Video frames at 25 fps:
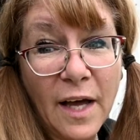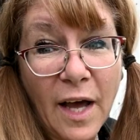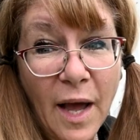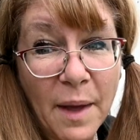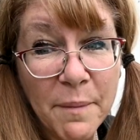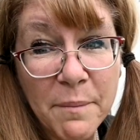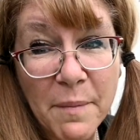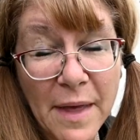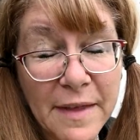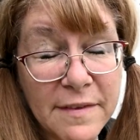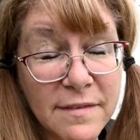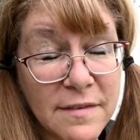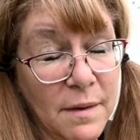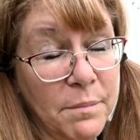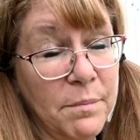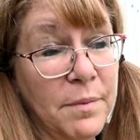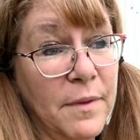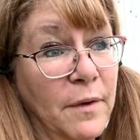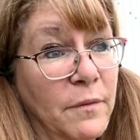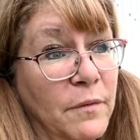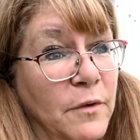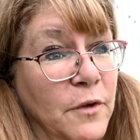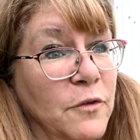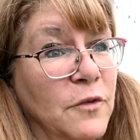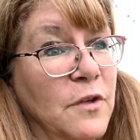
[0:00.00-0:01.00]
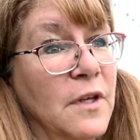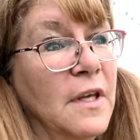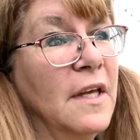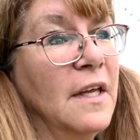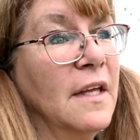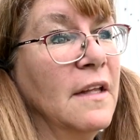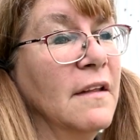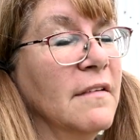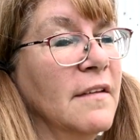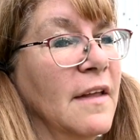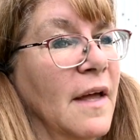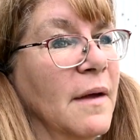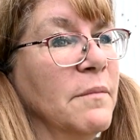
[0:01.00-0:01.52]
I messed up their
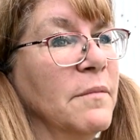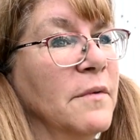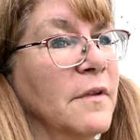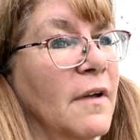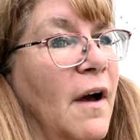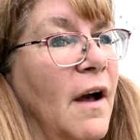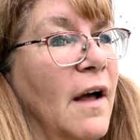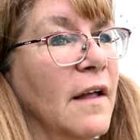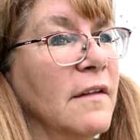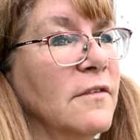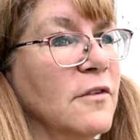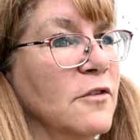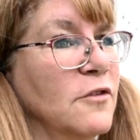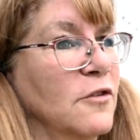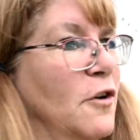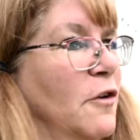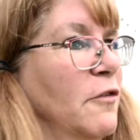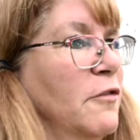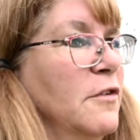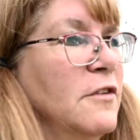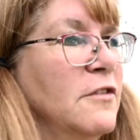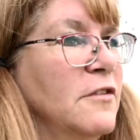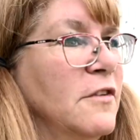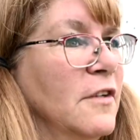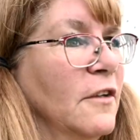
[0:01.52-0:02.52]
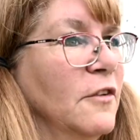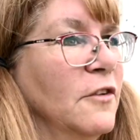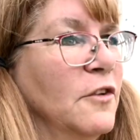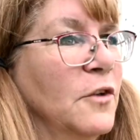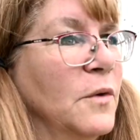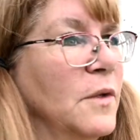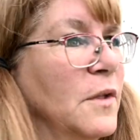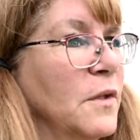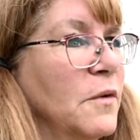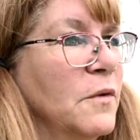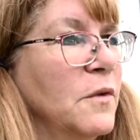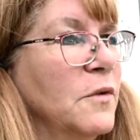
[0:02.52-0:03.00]
routine. Sam's gone, so Sophie's still doing the